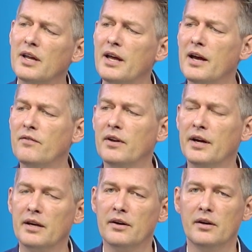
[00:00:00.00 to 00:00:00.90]
They have
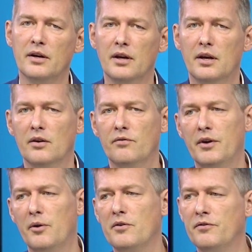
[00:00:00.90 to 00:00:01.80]
like a
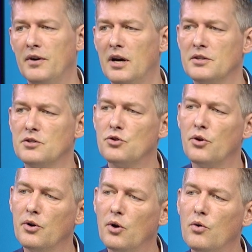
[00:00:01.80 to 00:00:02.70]
very fast
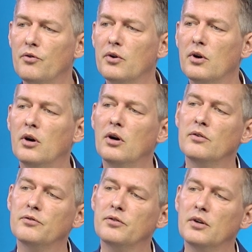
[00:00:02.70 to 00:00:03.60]
turnover
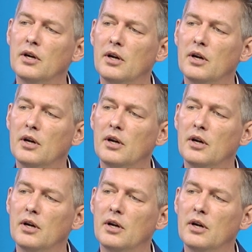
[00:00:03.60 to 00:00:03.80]
of